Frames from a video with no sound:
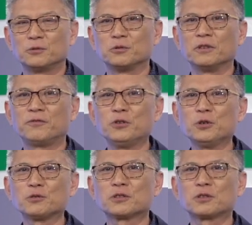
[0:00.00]

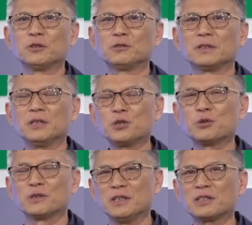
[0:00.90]
refused to
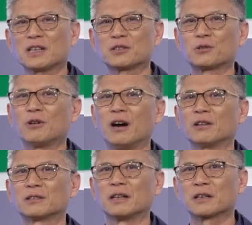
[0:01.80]
issue visas to
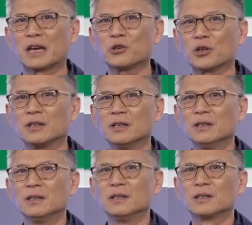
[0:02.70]
our delegation.
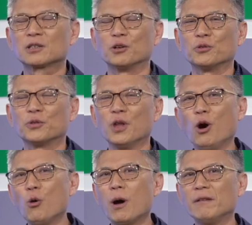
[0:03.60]
So
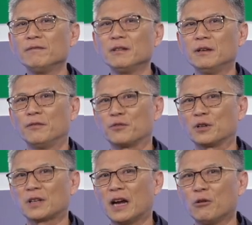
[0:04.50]
no one
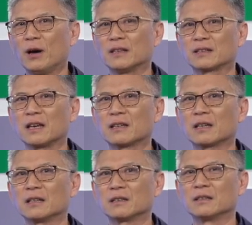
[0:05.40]
from Taiwan can
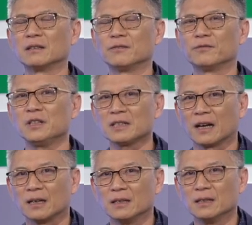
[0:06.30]
get the
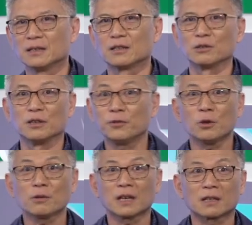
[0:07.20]
visa. So if you
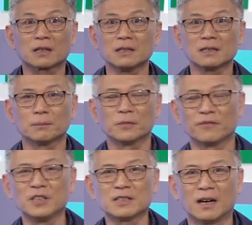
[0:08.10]
don't get a
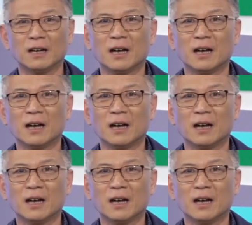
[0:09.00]
visa,